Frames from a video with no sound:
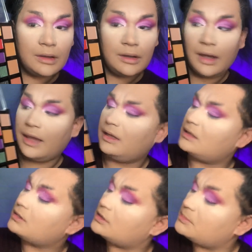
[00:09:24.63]
I think
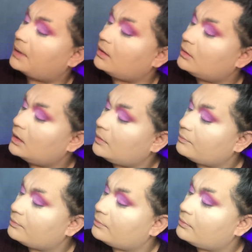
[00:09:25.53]
it's called Spangle, right?
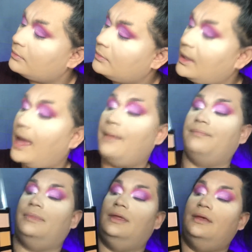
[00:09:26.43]
Yeah,
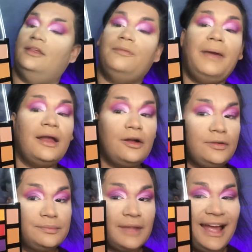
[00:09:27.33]
Spangle.
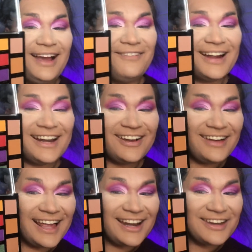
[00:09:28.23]
We're going to go
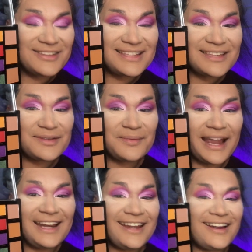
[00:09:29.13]
ahead and use this one
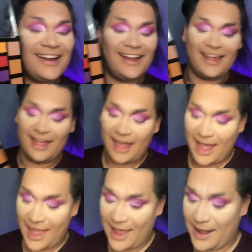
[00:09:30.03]
right here
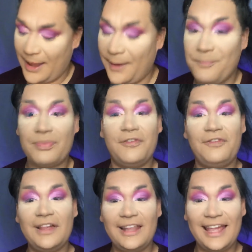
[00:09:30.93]
and
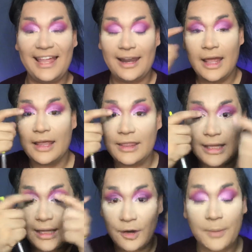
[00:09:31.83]
fill in the
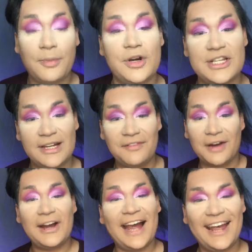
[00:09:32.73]
inner portion of
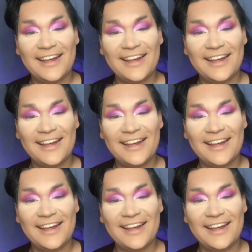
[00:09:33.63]
our eye.